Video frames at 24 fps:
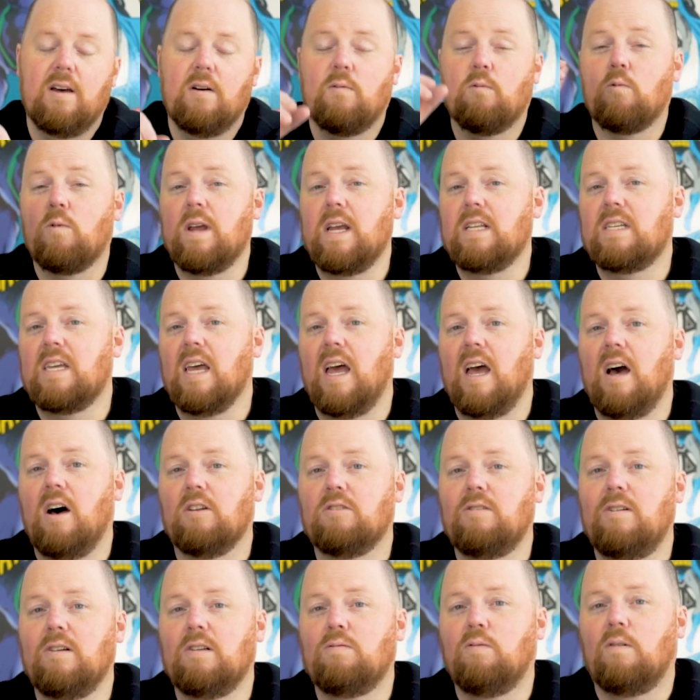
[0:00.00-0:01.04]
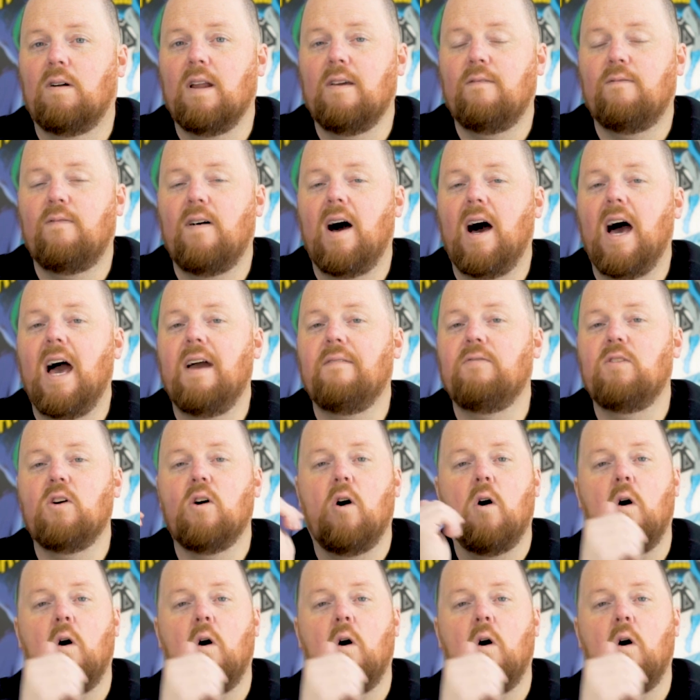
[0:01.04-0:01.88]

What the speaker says: Retail $225. The